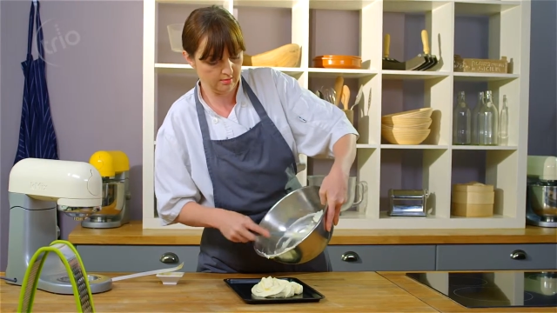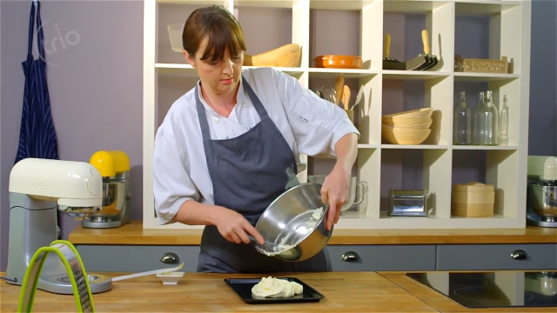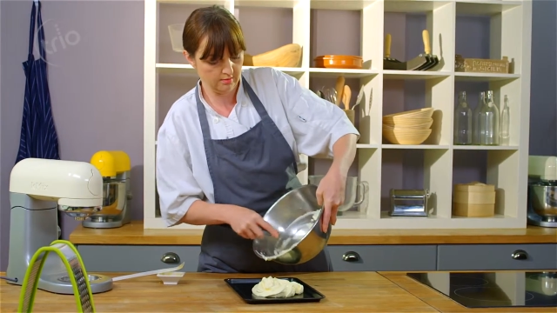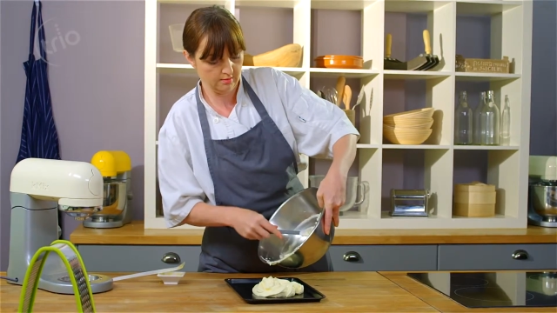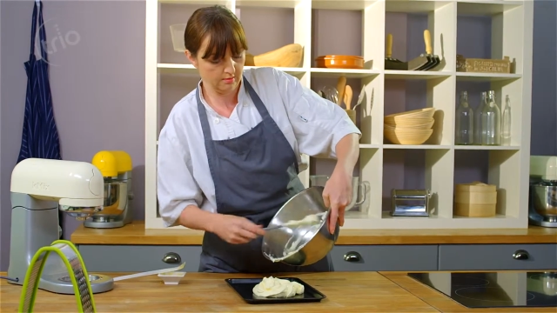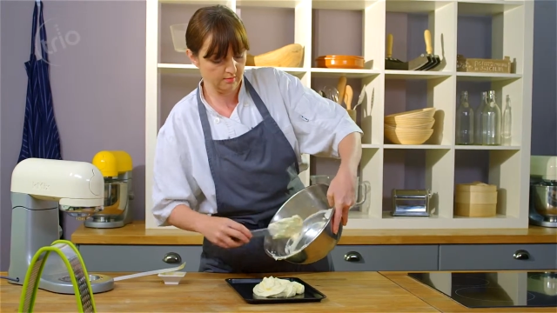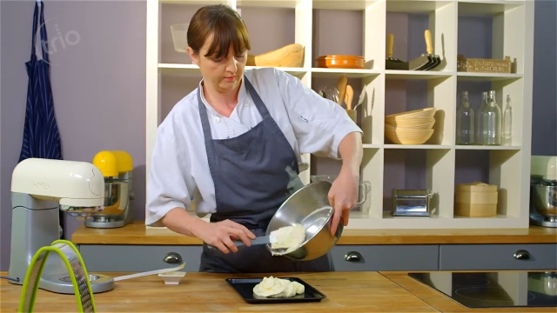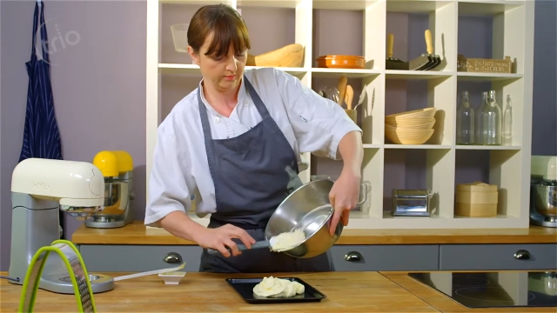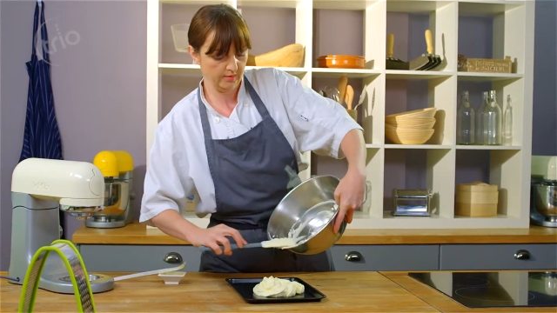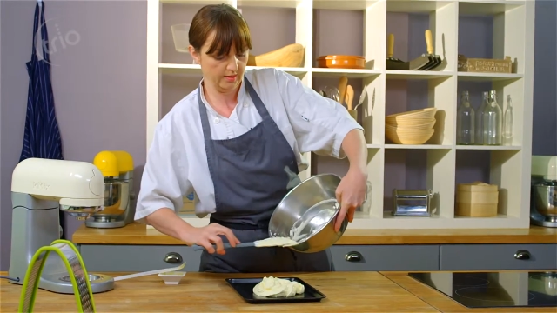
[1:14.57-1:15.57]

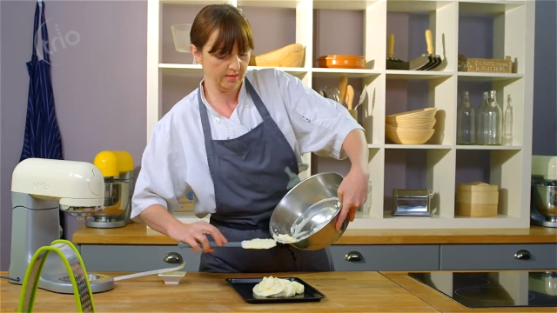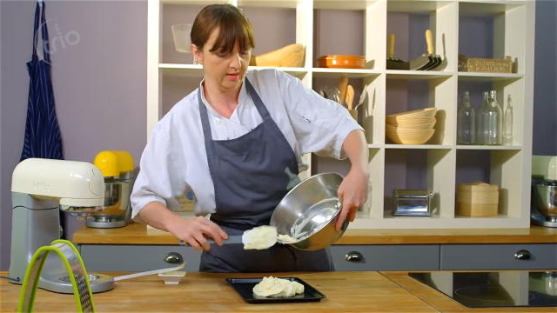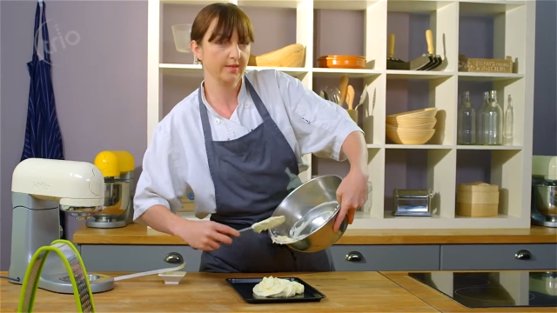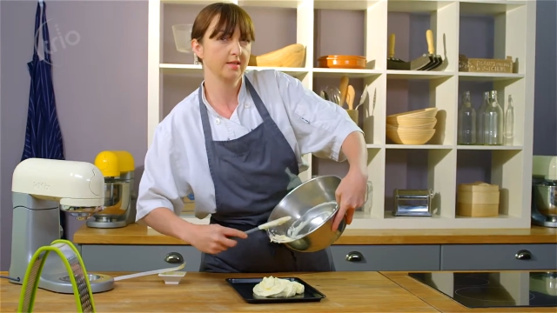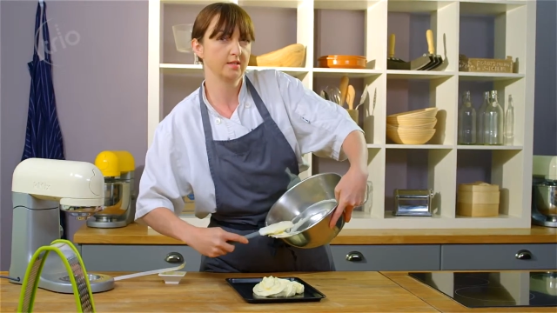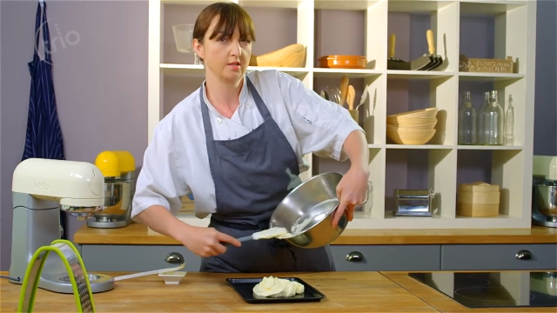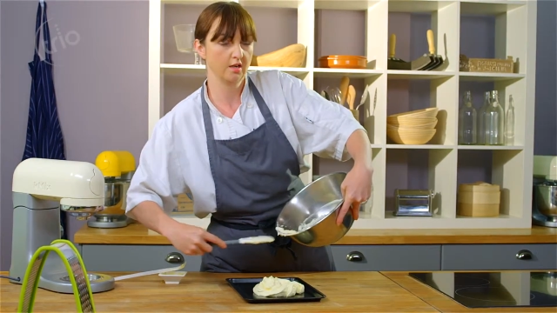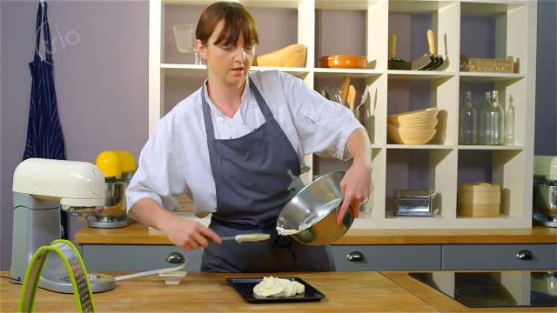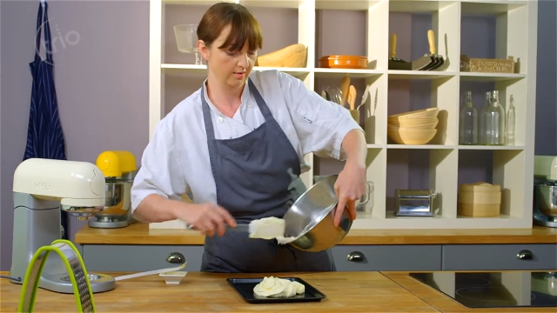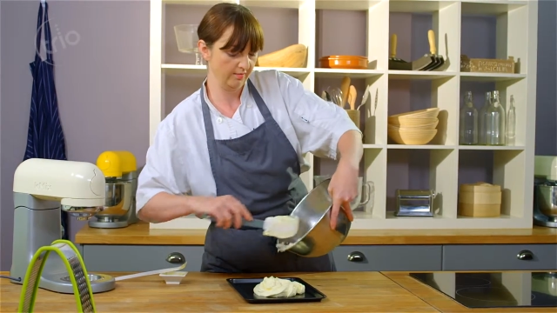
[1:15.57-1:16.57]
You can give it a
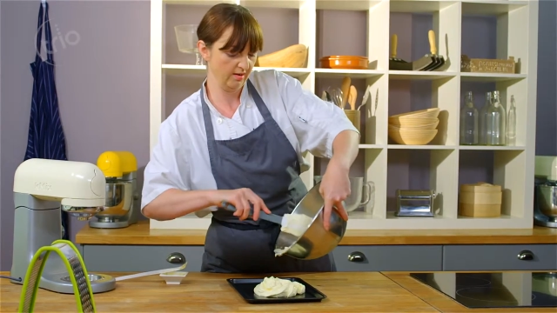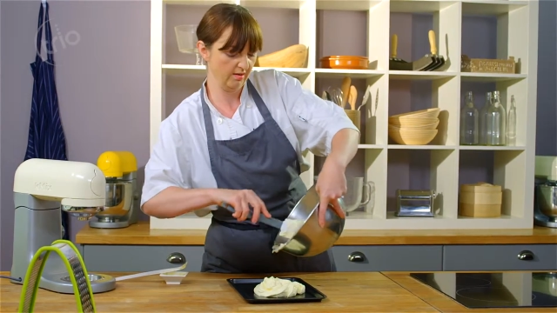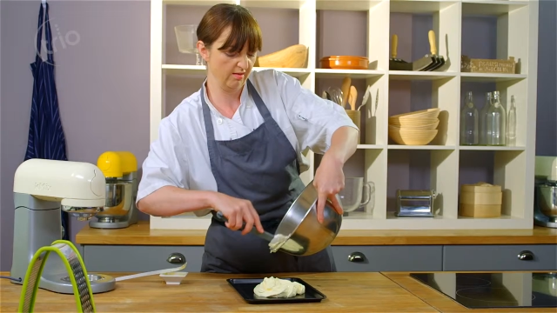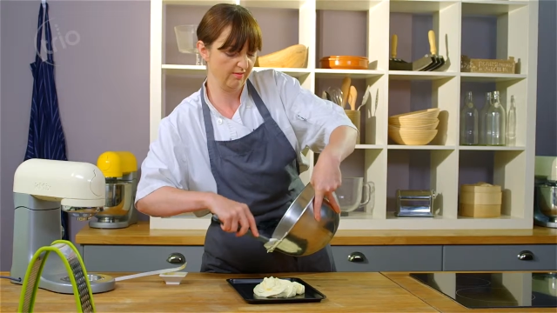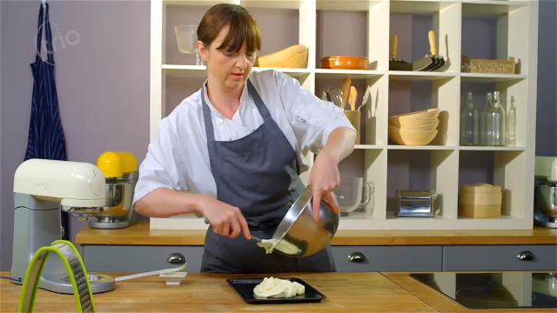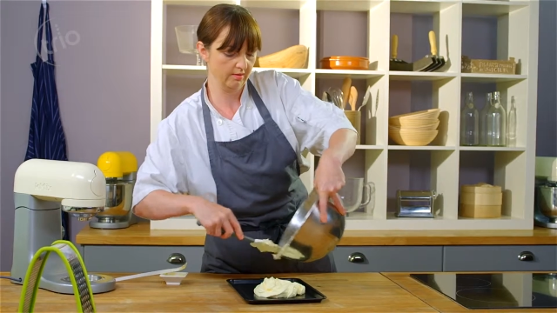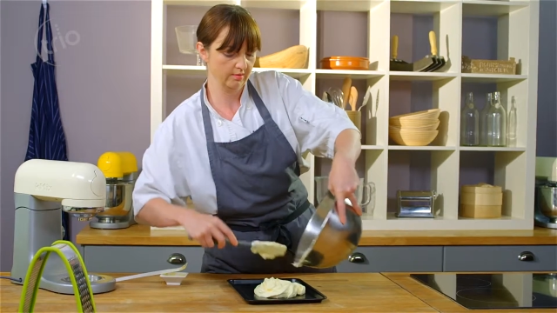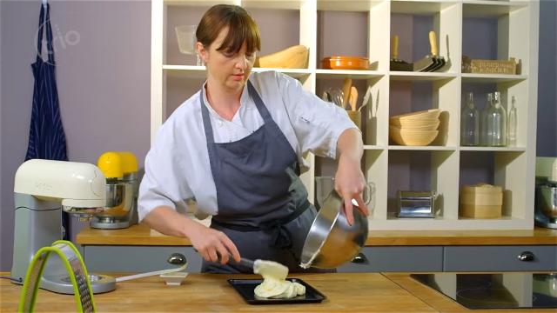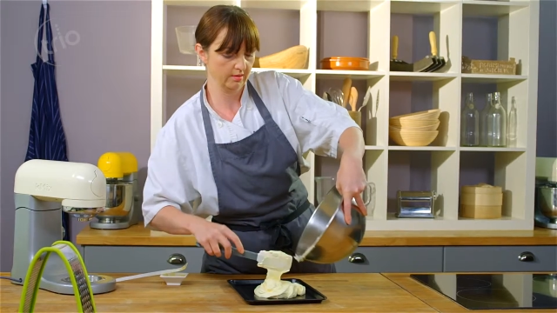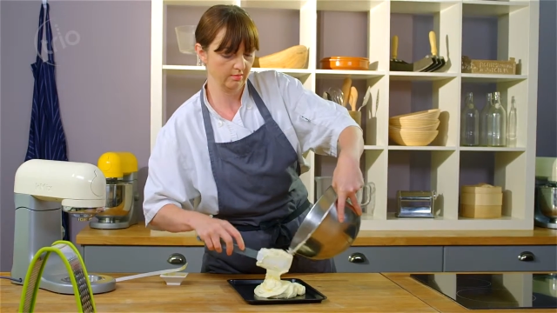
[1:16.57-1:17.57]
stir every half an hour
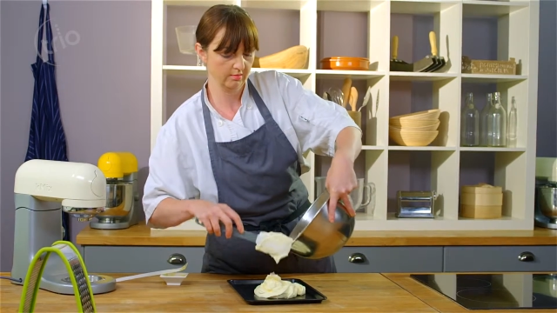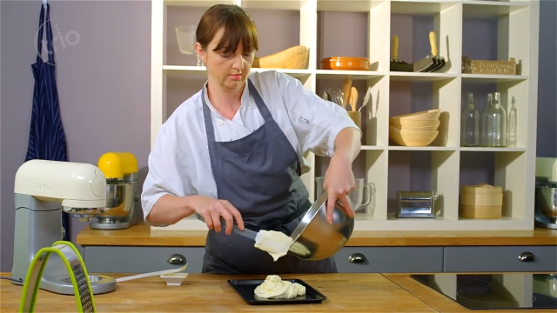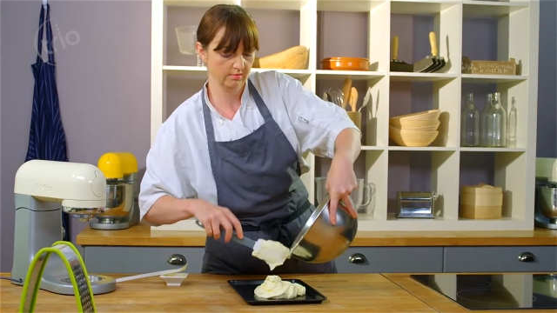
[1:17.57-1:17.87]
or so,